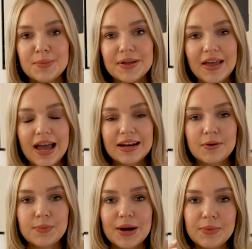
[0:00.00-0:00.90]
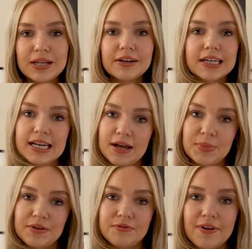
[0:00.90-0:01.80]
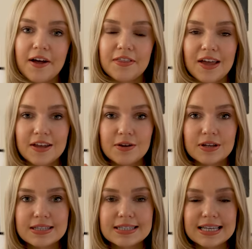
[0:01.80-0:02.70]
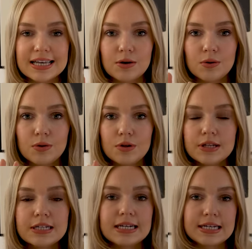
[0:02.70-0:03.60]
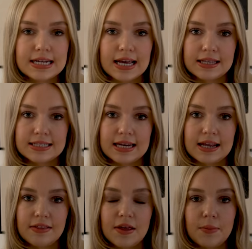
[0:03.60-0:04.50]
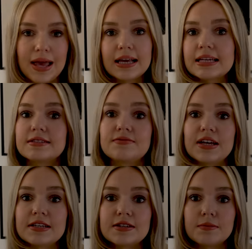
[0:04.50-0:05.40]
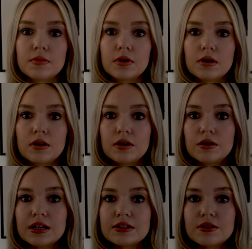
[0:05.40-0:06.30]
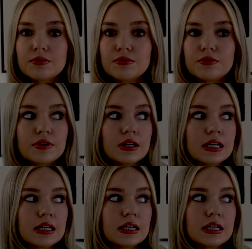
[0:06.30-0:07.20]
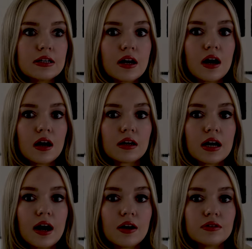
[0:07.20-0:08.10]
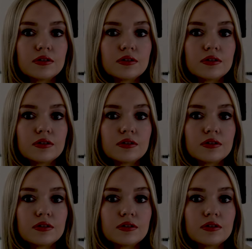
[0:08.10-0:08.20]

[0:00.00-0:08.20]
But then when we look at it a bit further, you can see all the details in it that make it feel some, oh, that's gone really dark now.